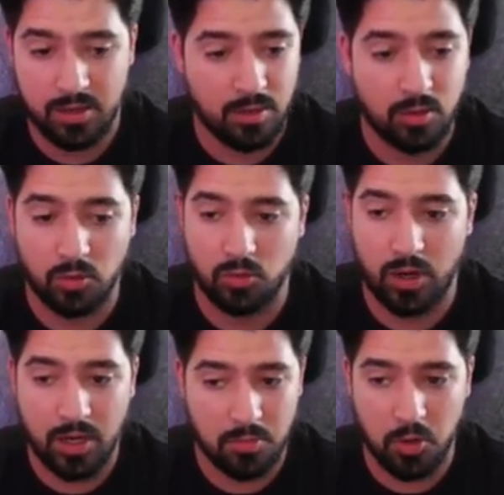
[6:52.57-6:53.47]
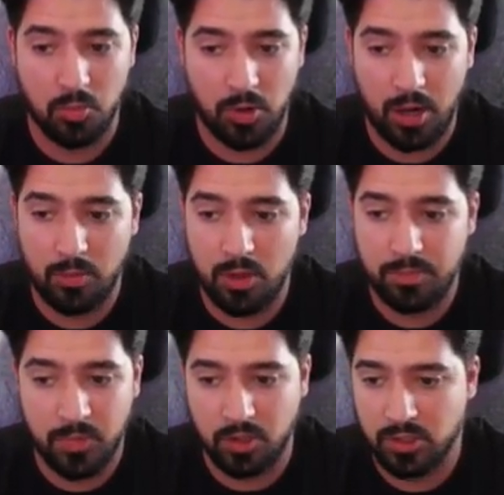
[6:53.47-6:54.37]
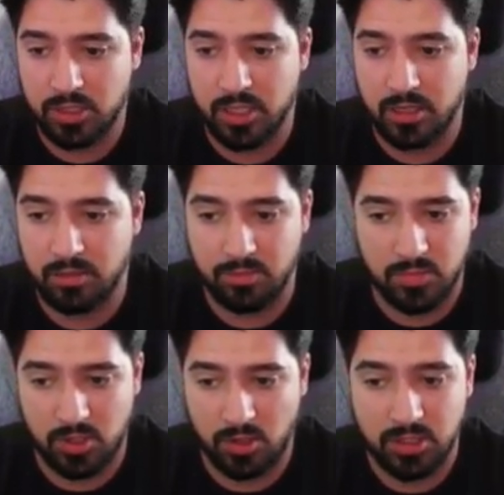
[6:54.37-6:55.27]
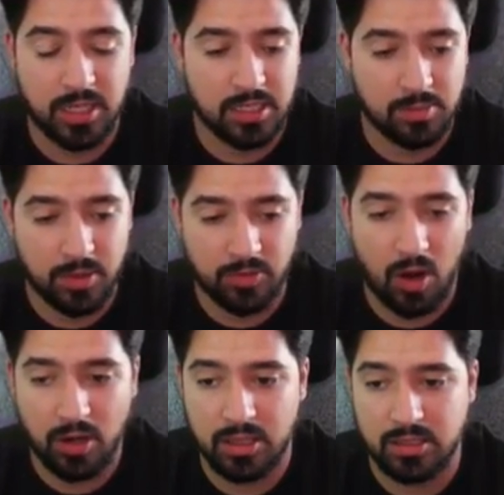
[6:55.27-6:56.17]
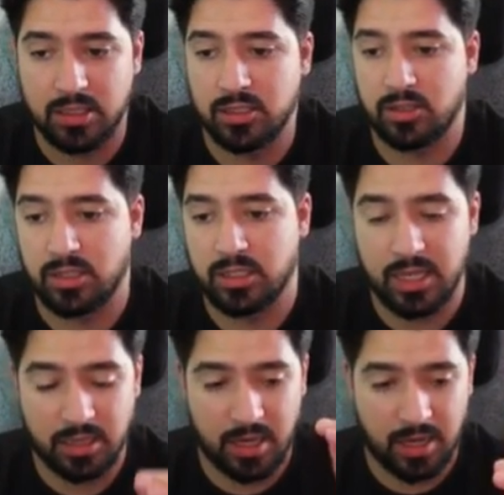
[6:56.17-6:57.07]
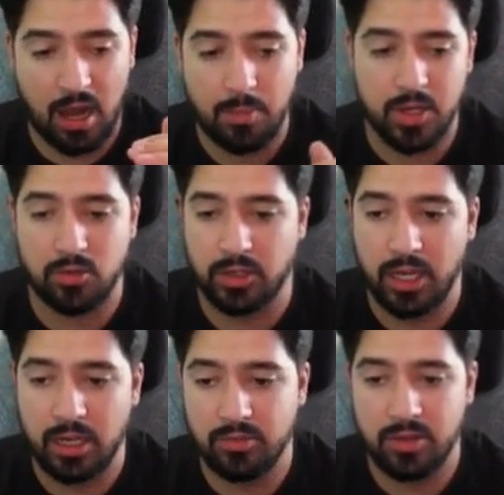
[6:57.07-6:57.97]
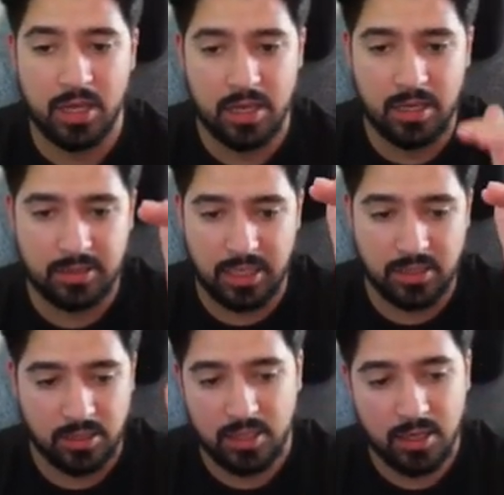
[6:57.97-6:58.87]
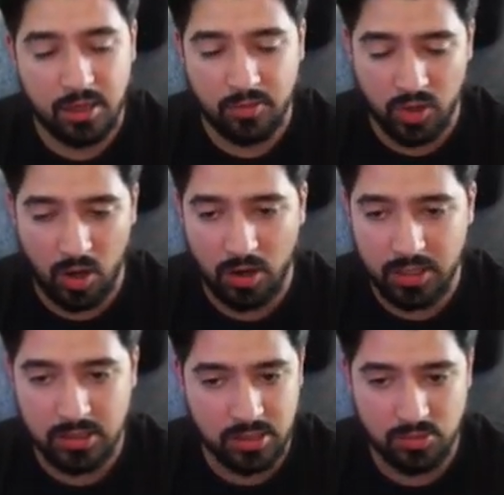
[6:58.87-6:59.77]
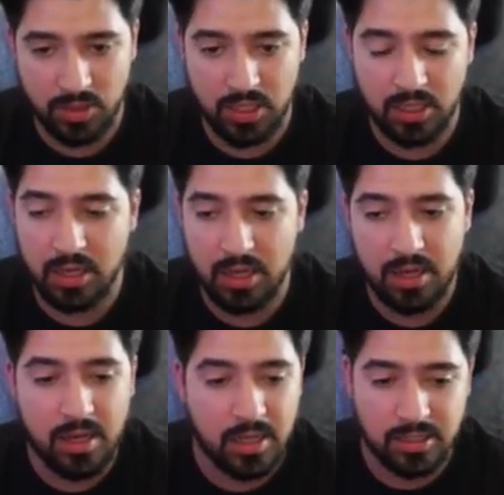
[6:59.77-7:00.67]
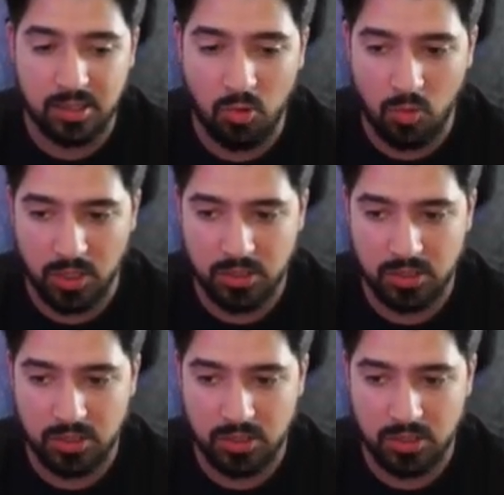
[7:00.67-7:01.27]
great, no problem. You're just going to start to test some different audiences. You're going to take that copy creative, test a ton of different audiences with it, and see what works.